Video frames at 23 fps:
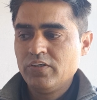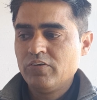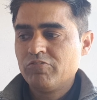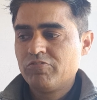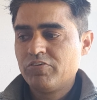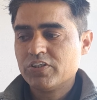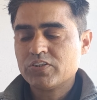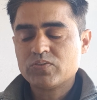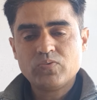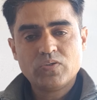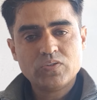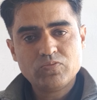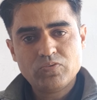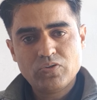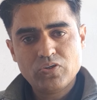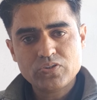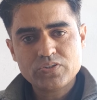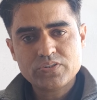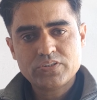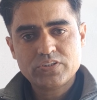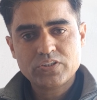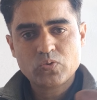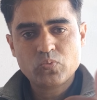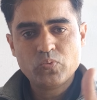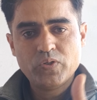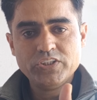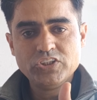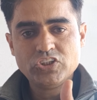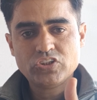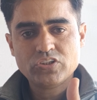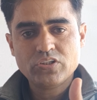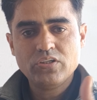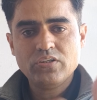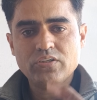First one was
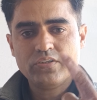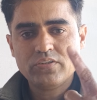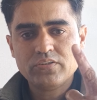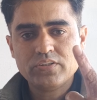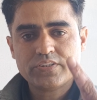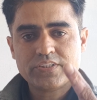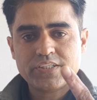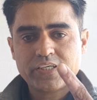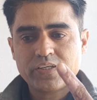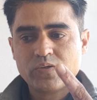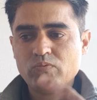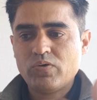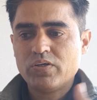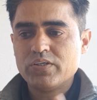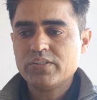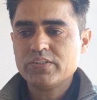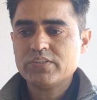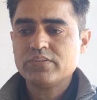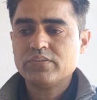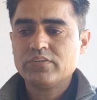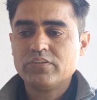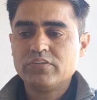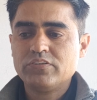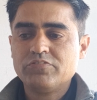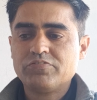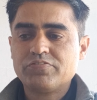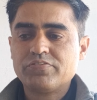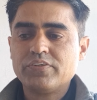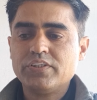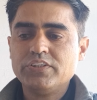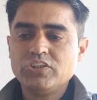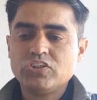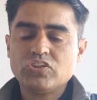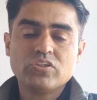sequential, the second one is the
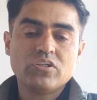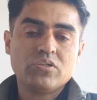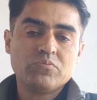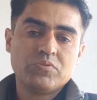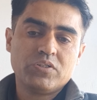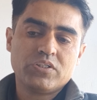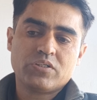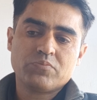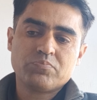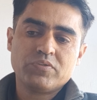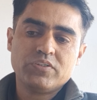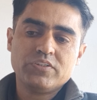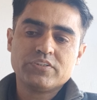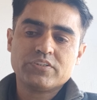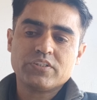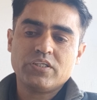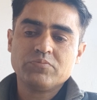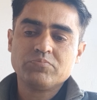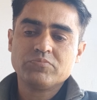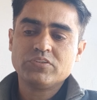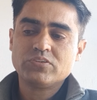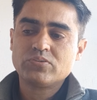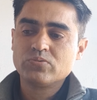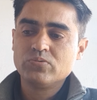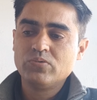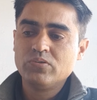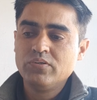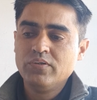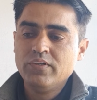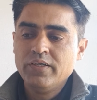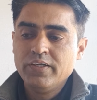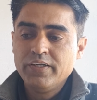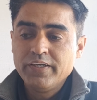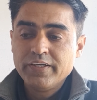differential multiple enzyme control.
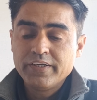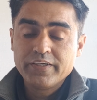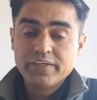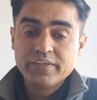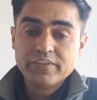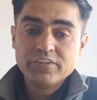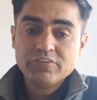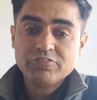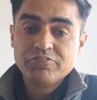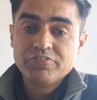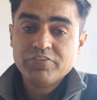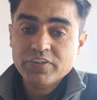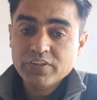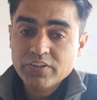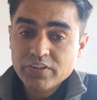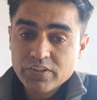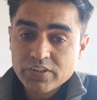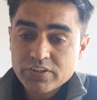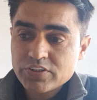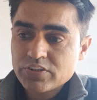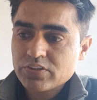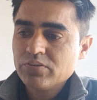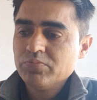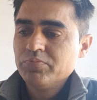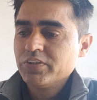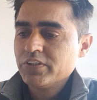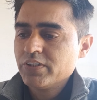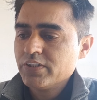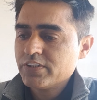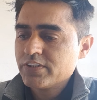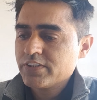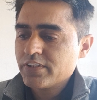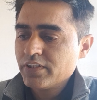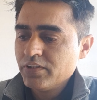Here the first
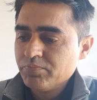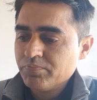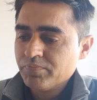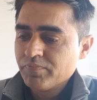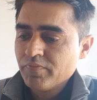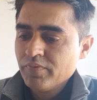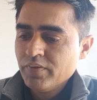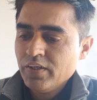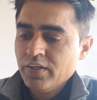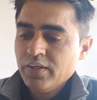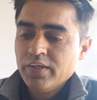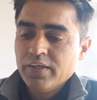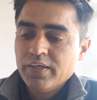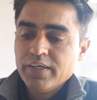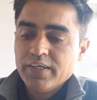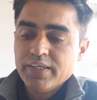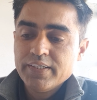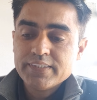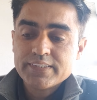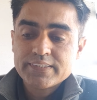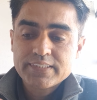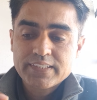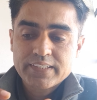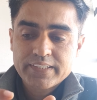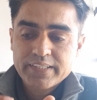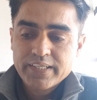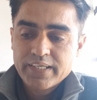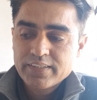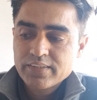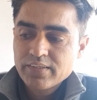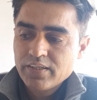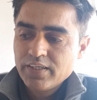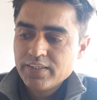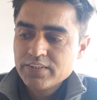committed step is
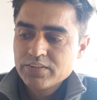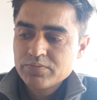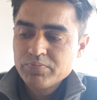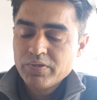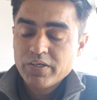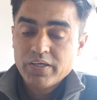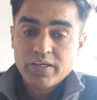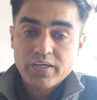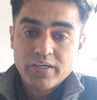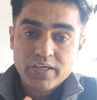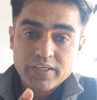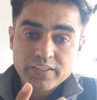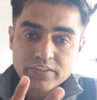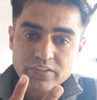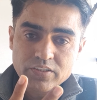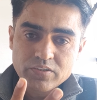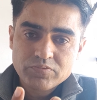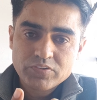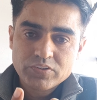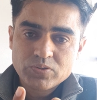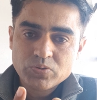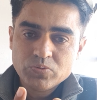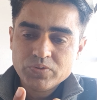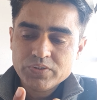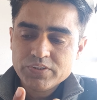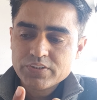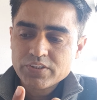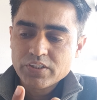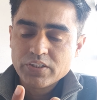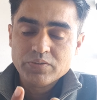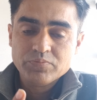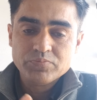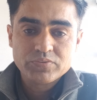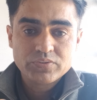catalyzed by either of the two
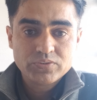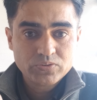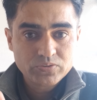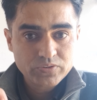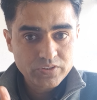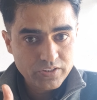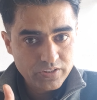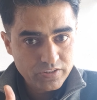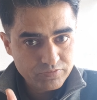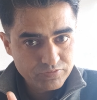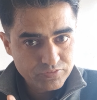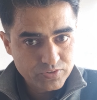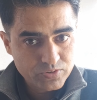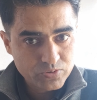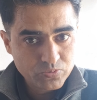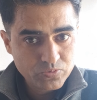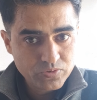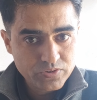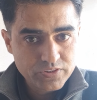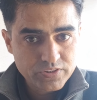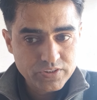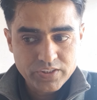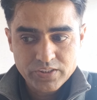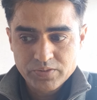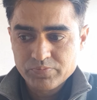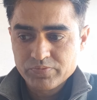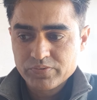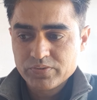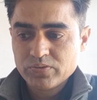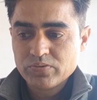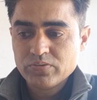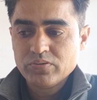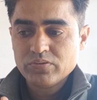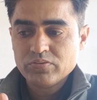enzymes. You can have two
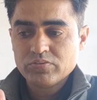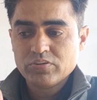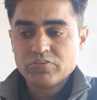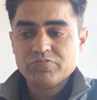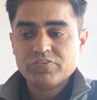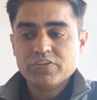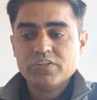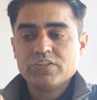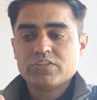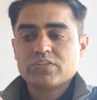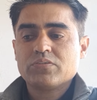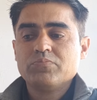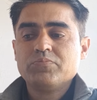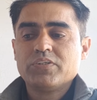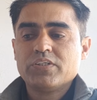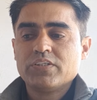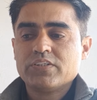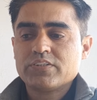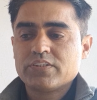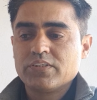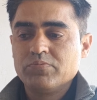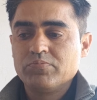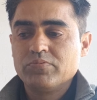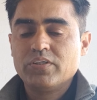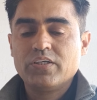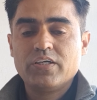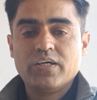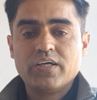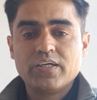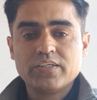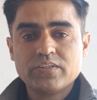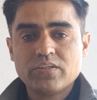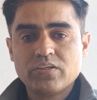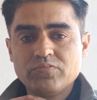enzymes, the first committed step,
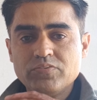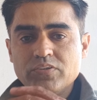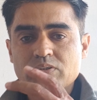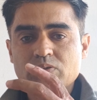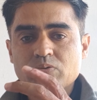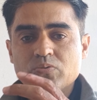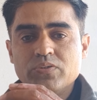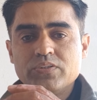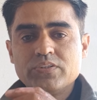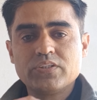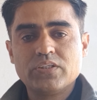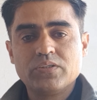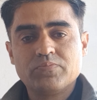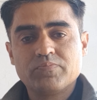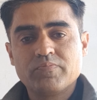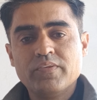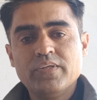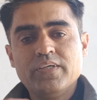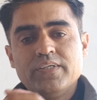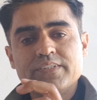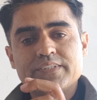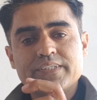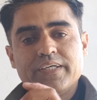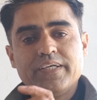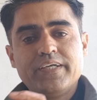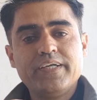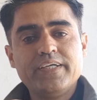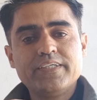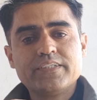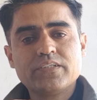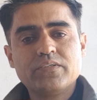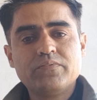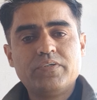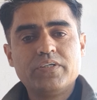either of the two enzymes. Say A
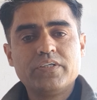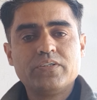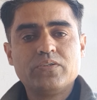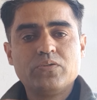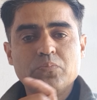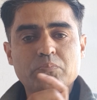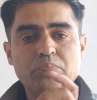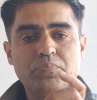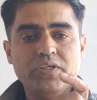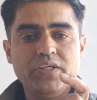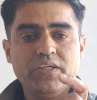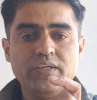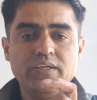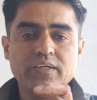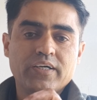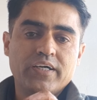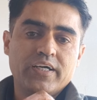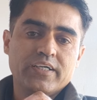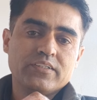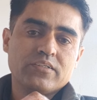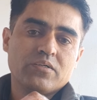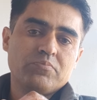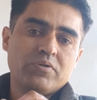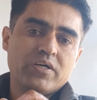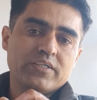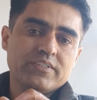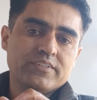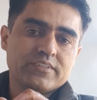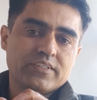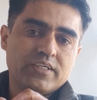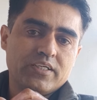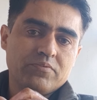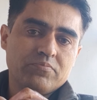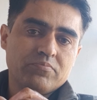is converted to B either by
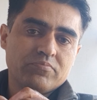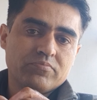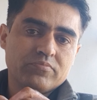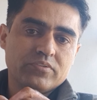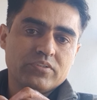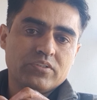enzyme